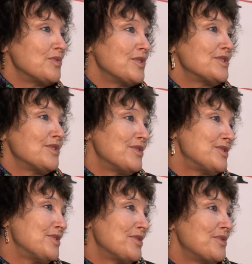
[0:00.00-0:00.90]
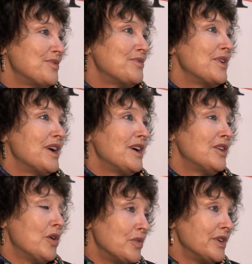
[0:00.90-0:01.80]
was also
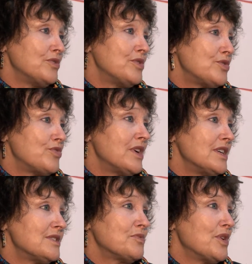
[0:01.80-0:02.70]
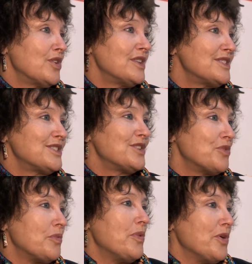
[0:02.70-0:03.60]
low interest rates, where it's
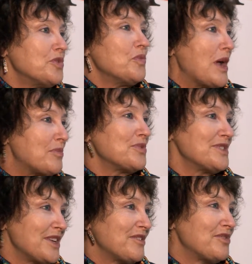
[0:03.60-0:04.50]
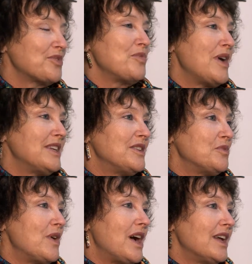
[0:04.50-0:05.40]
0.1% for quite
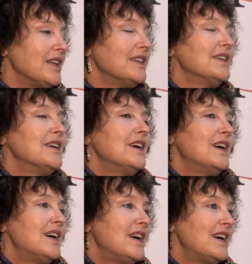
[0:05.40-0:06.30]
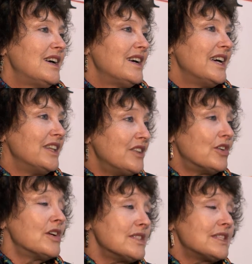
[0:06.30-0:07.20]
a while. And
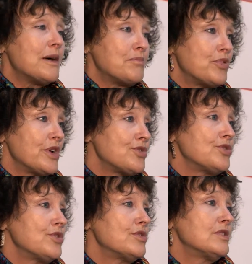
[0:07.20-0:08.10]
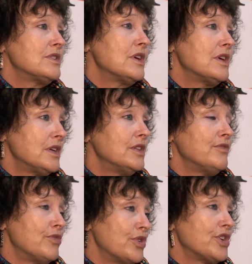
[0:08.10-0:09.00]
there are some pressures in
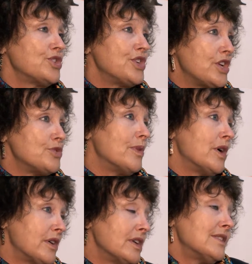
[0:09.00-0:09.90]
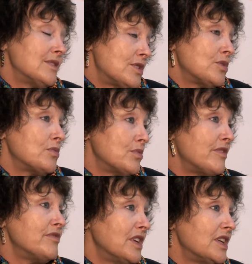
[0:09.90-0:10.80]
the foreign exchange market. So
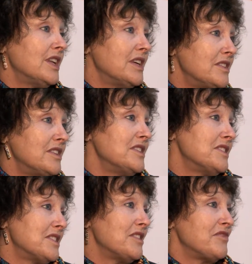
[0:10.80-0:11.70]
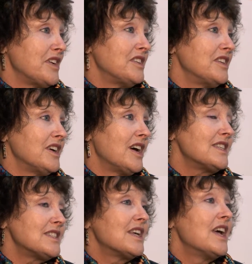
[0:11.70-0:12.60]
definitely it is affecting
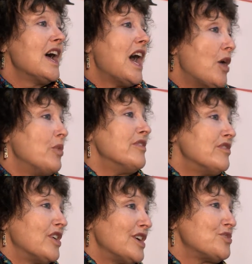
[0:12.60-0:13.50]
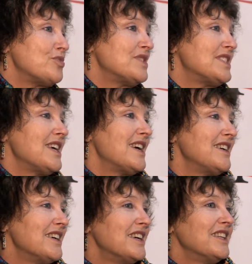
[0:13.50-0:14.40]
us. However, I should
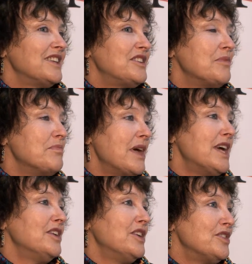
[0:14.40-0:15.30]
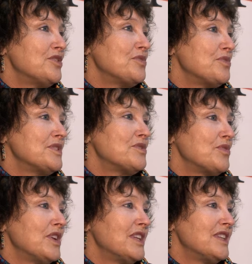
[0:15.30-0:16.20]
say that the main issue is
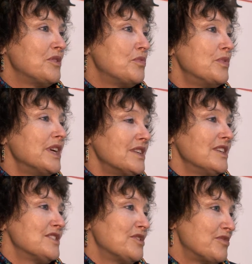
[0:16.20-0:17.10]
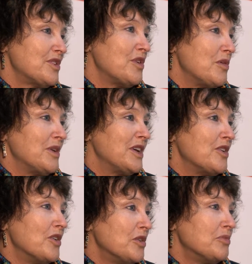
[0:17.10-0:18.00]
really the weakness of the global
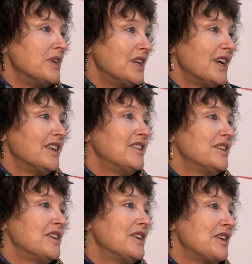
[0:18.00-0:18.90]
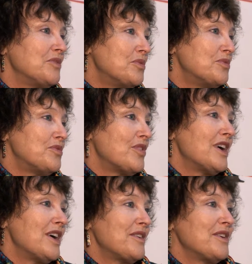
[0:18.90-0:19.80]
economy, and the
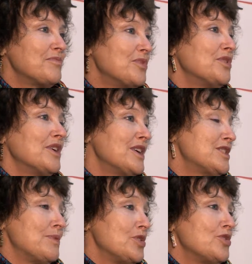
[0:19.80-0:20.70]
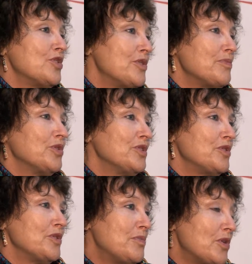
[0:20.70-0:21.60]
ultra-expansionary
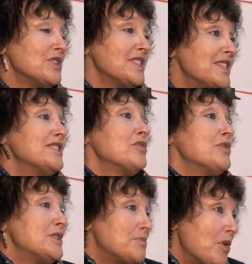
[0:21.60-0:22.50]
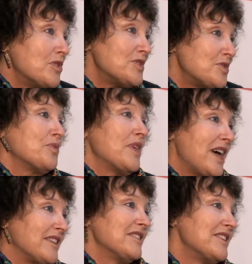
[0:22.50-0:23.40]
monetary policy is a response to
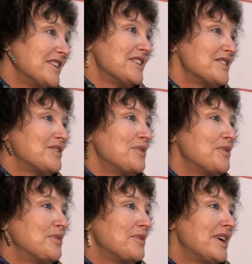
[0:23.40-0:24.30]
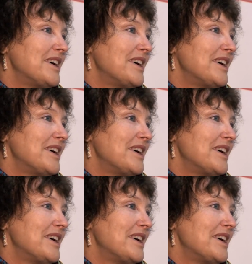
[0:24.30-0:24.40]
that. So